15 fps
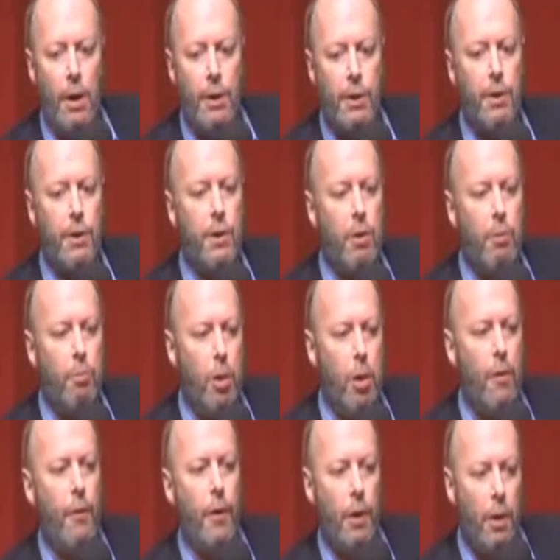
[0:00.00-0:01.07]
It's considered
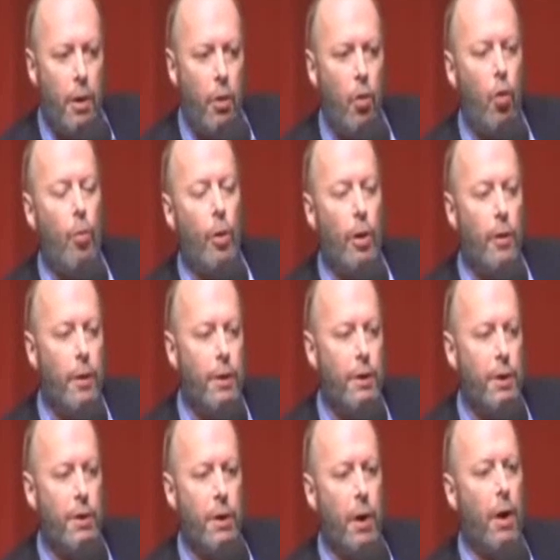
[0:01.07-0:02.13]
perfectly normal in this
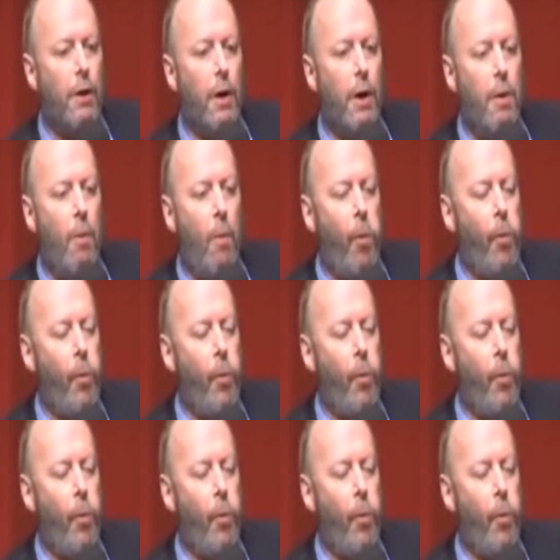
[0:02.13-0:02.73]
society